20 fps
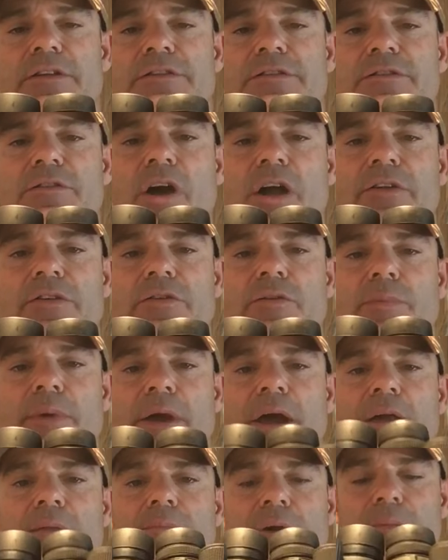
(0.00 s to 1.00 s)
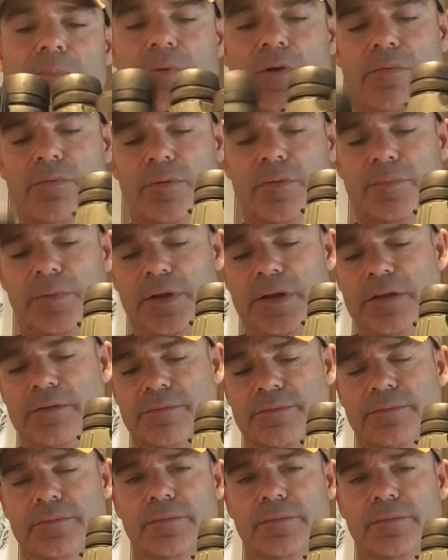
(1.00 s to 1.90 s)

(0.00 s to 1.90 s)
not too bad, but probably